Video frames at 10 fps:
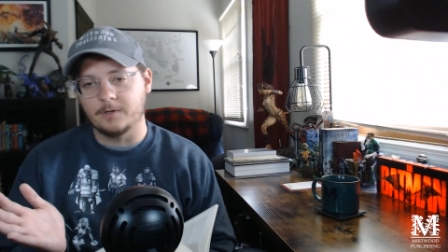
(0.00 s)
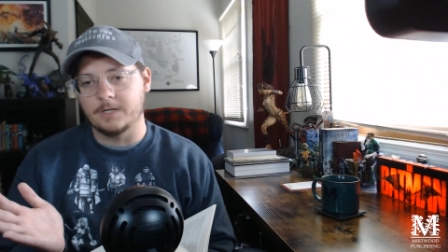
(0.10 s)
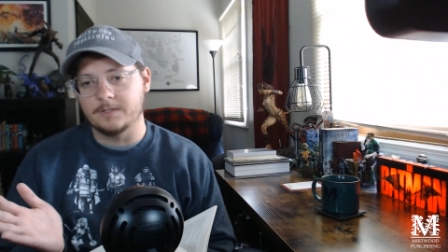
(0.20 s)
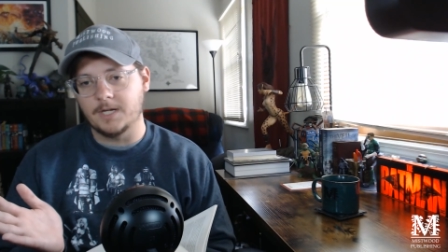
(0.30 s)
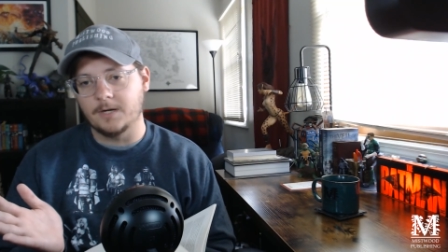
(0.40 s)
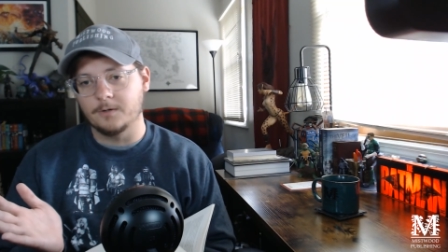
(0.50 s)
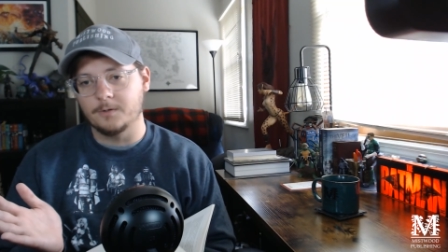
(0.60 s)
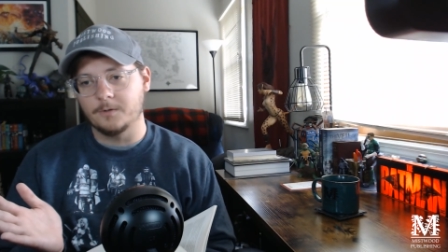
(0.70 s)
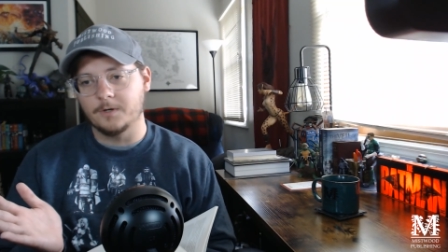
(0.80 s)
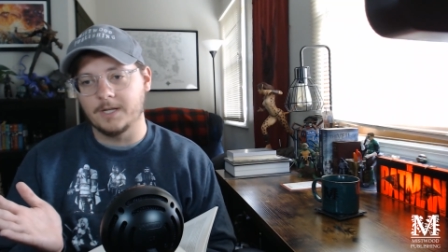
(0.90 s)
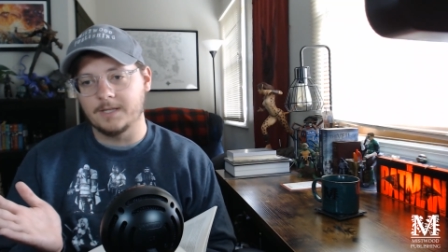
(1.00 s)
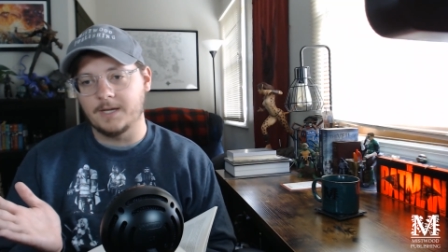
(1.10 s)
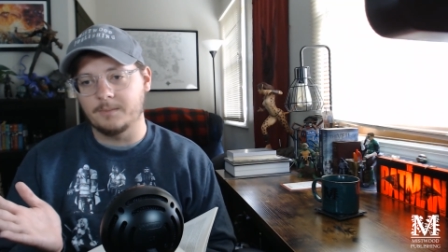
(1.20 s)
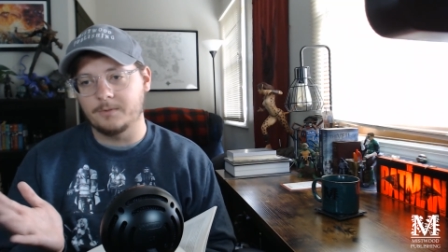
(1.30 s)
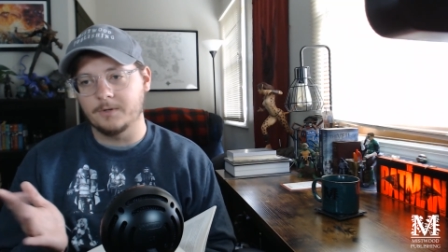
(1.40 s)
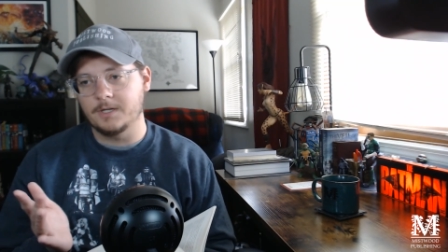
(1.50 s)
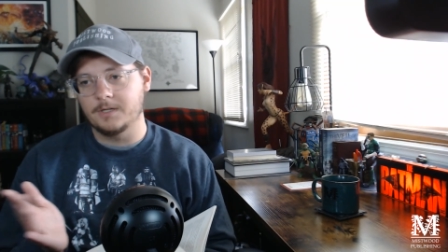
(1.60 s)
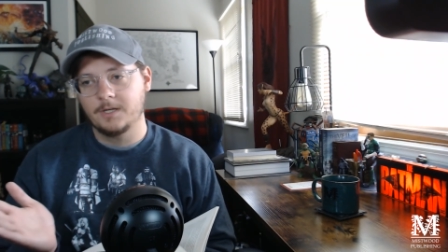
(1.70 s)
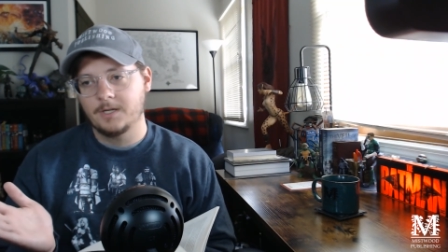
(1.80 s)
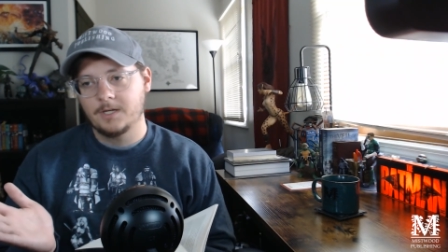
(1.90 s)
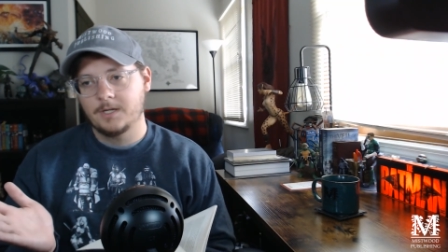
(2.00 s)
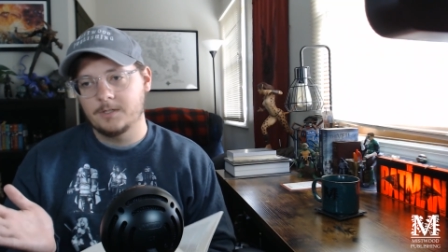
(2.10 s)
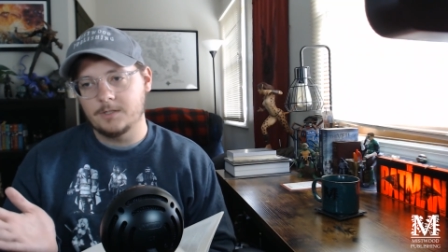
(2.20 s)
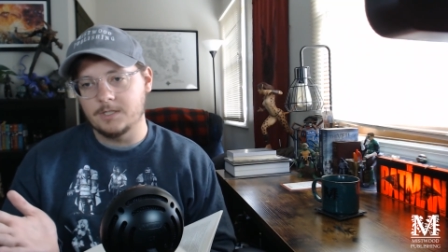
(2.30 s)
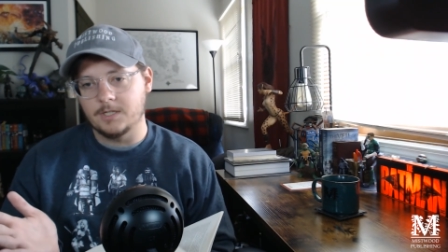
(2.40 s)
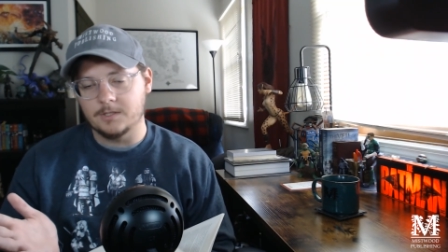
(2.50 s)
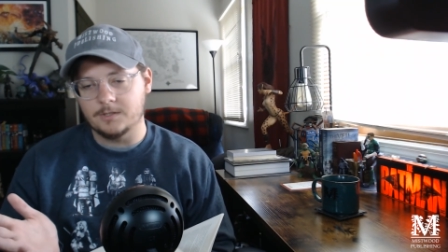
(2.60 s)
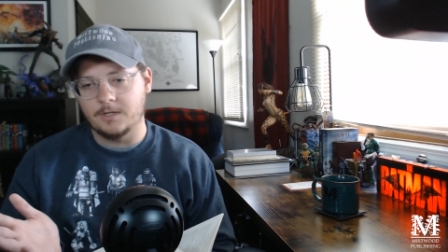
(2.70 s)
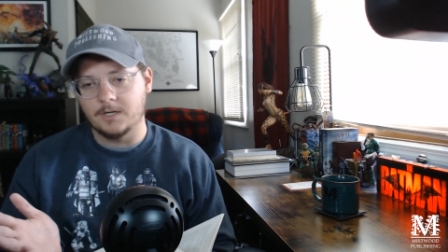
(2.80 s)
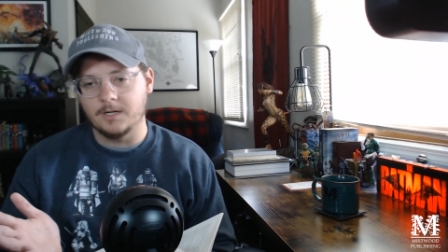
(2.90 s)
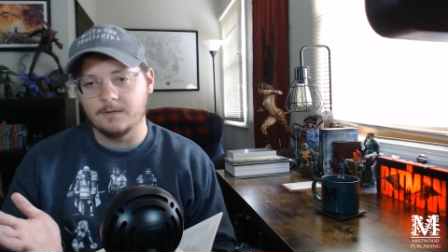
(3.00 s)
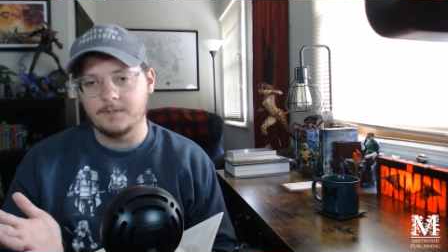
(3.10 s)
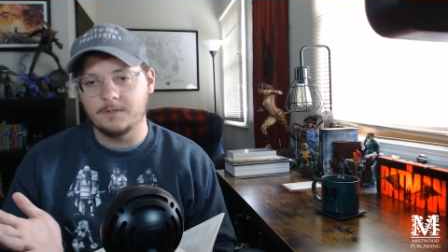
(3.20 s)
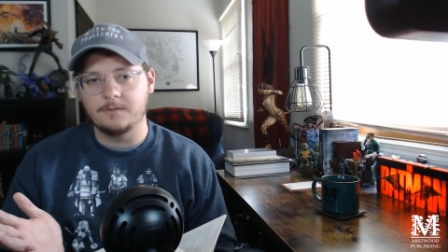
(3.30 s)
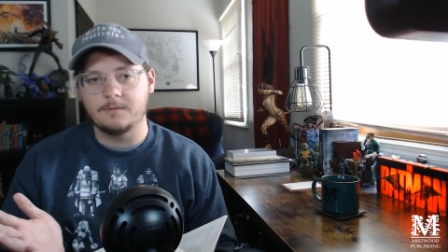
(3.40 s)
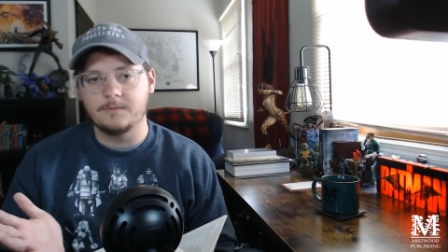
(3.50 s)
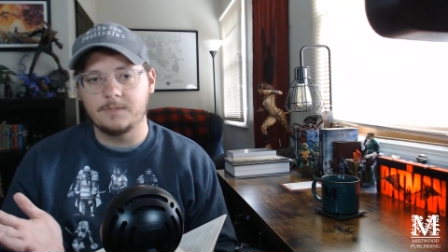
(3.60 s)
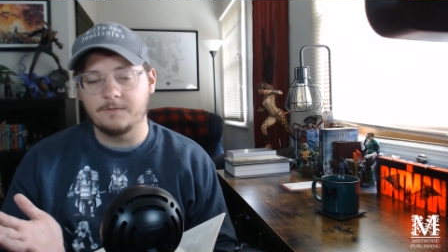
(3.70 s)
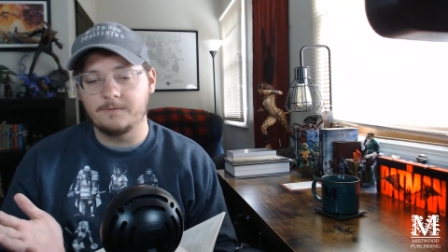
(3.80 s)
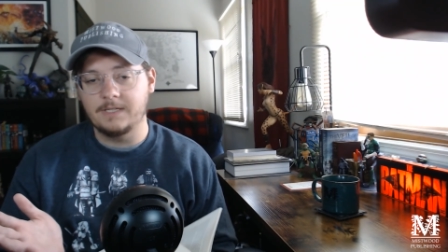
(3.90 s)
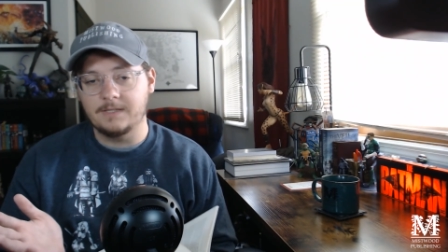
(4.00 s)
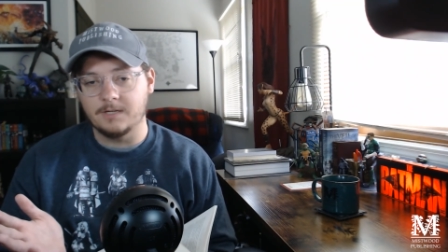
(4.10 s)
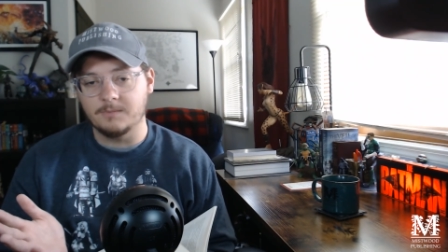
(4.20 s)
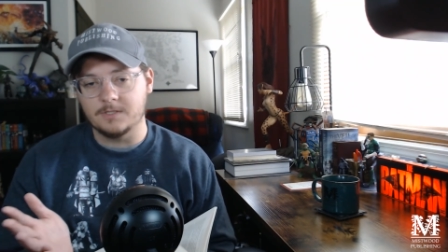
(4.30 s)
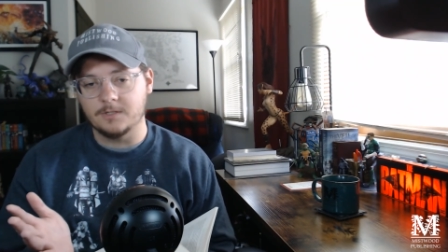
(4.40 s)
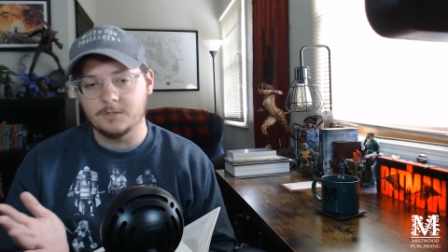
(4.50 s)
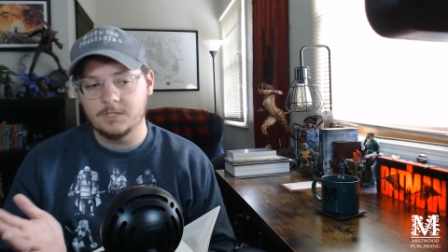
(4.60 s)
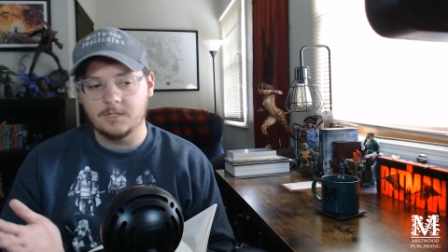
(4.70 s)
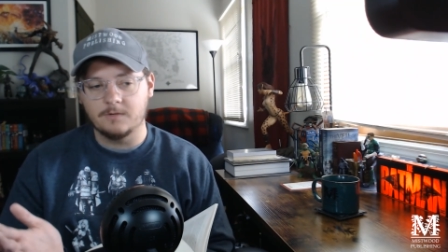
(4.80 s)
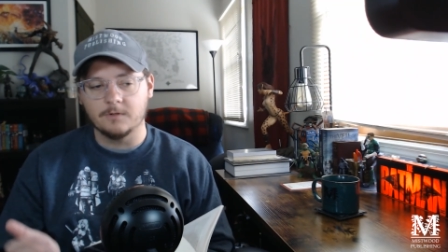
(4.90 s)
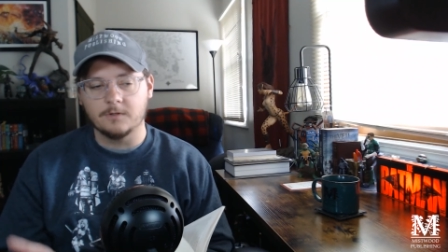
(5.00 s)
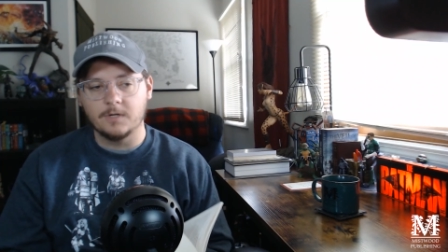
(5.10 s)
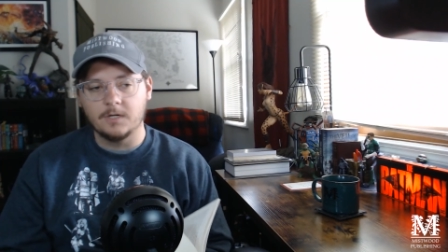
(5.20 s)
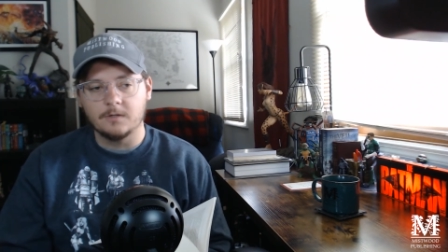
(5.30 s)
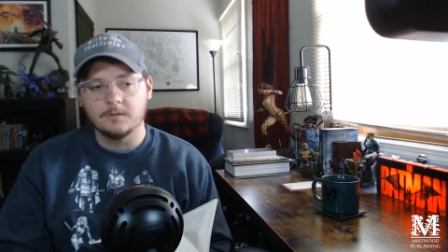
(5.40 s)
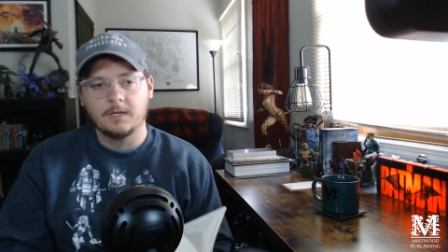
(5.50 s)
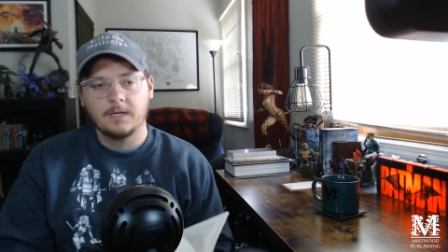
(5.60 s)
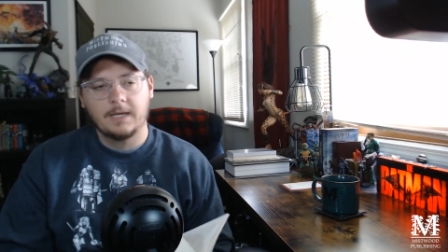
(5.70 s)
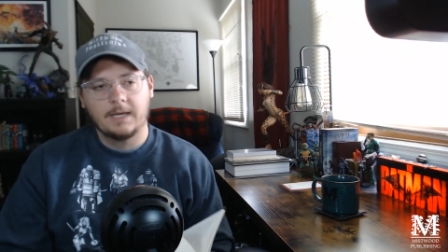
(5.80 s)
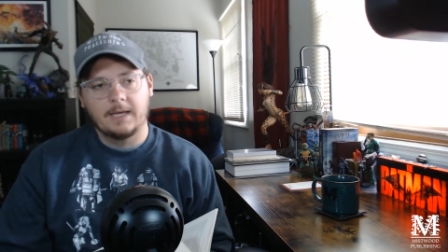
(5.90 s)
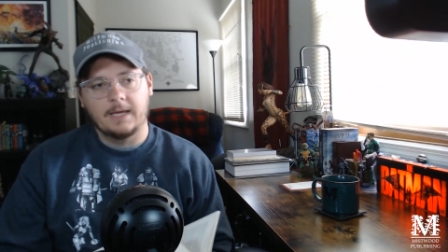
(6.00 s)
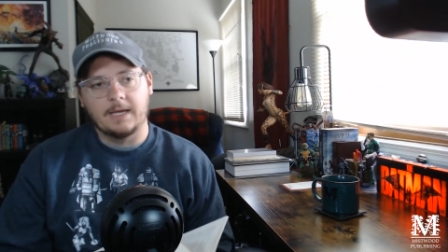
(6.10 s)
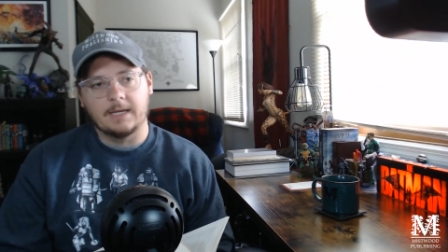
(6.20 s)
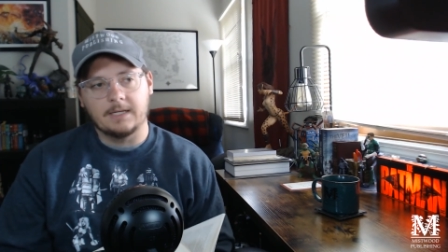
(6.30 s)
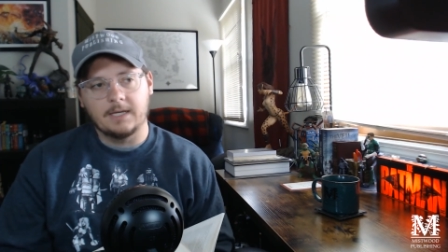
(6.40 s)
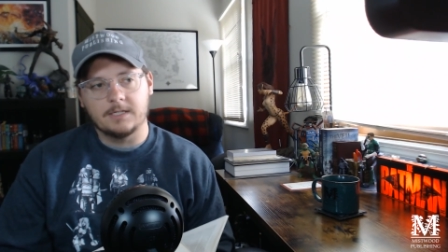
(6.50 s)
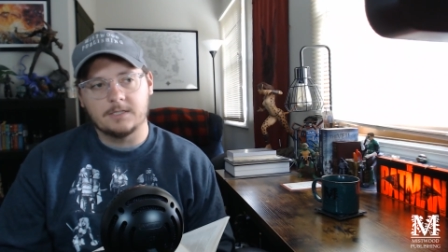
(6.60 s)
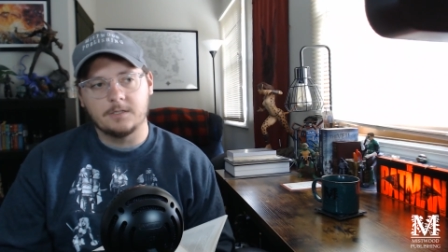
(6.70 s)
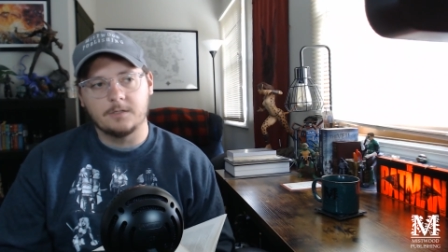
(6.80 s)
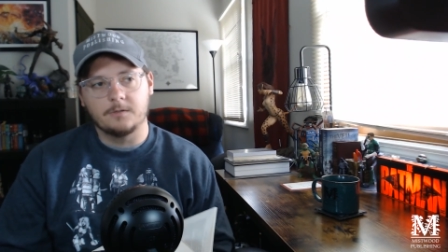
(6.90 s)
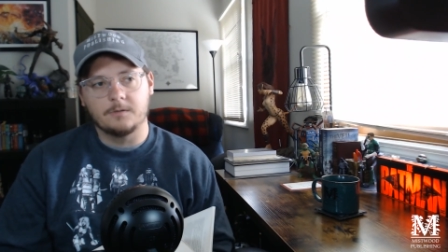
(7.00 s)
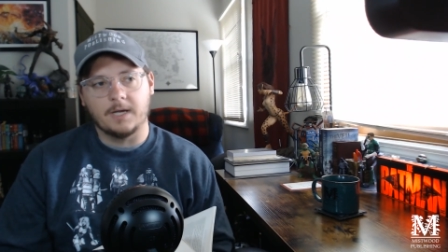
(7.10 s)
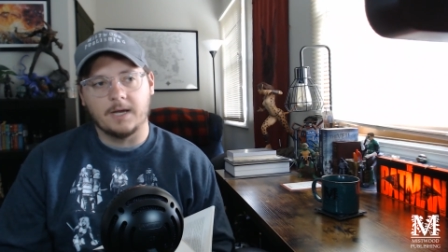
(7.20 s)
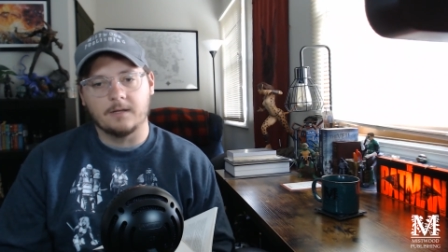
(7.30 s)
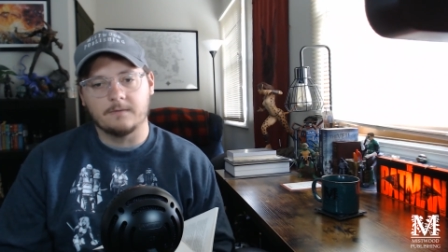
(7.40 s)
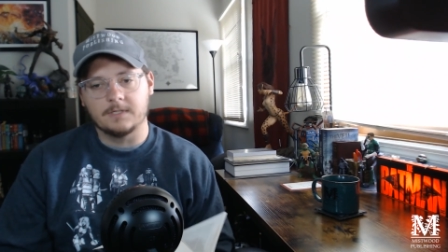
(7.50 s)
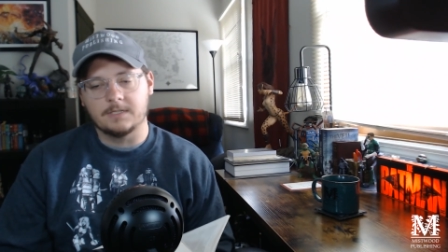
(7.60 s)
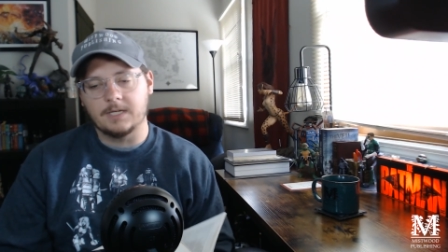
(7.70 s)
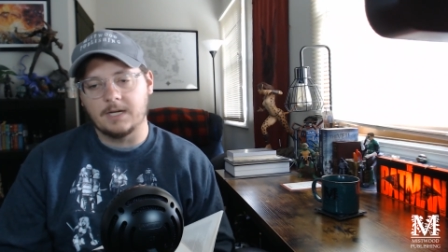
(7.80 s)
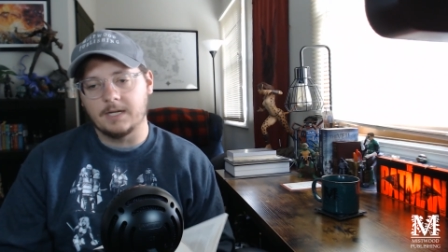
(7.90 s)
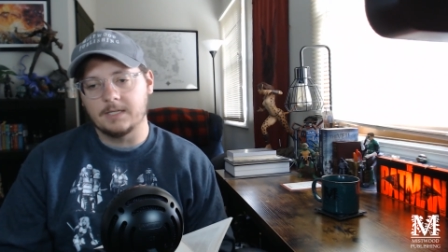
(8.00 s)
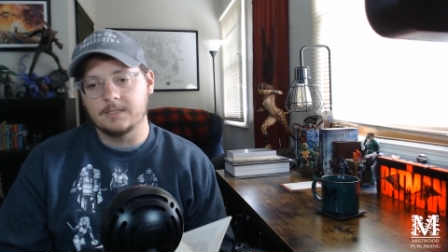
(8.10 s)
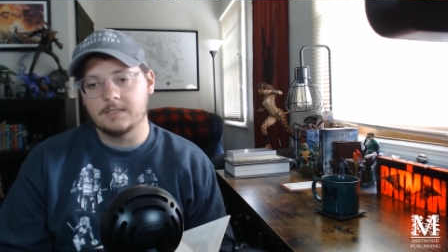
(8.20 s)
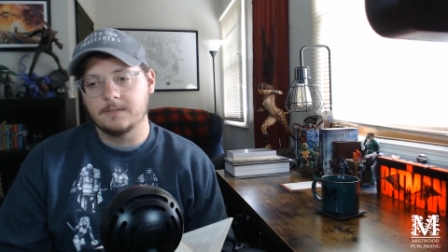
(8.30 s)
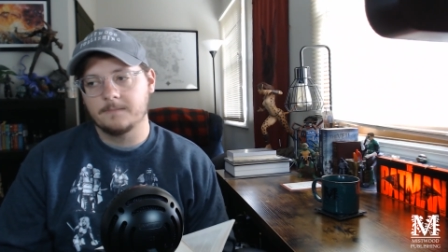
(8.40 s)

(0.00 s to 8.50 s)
outside her door. And at that point, she's not strong enough to defeat them, and so she's overthrown. And Gesu kind of decides